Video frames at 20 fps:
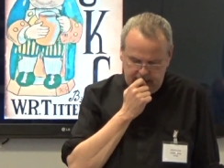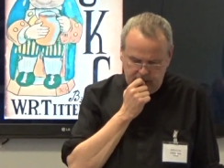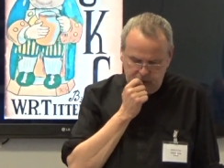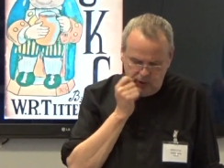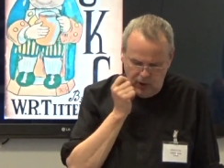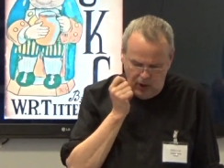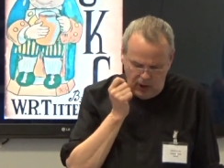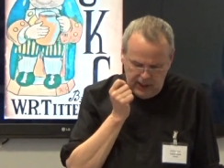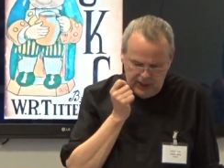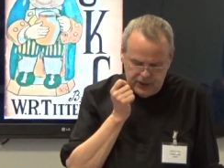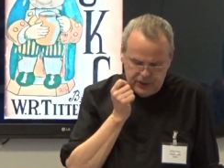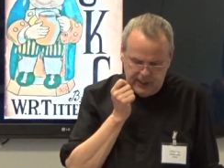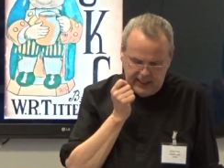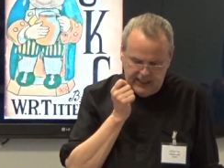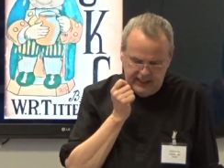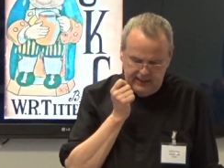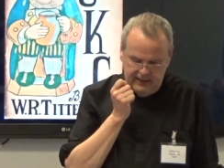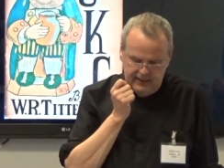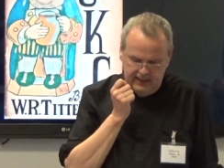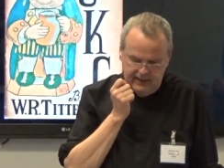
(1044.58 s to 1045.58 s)
acknowledging
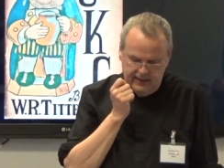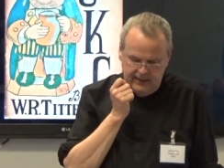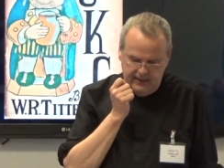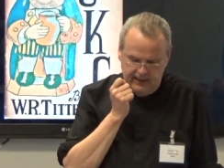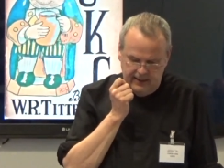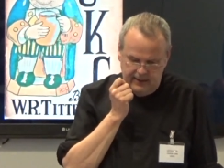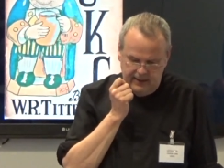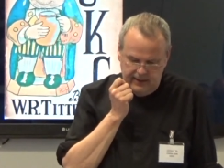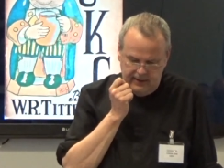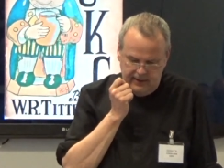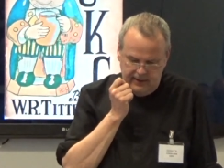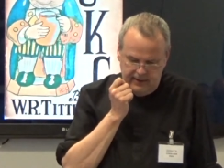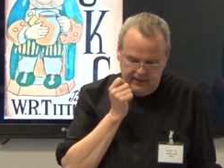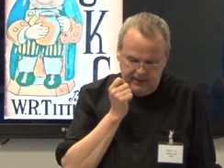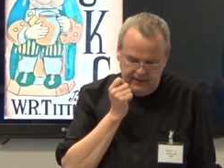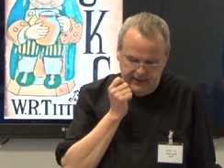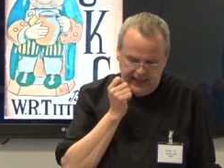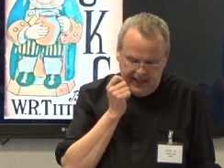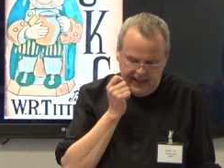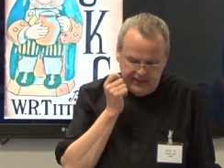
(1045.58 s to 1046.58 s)

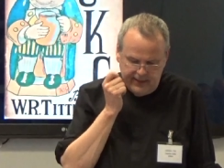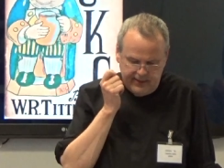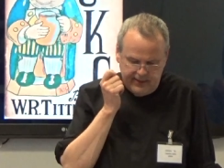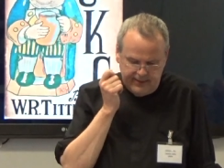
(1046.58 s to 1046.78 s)
that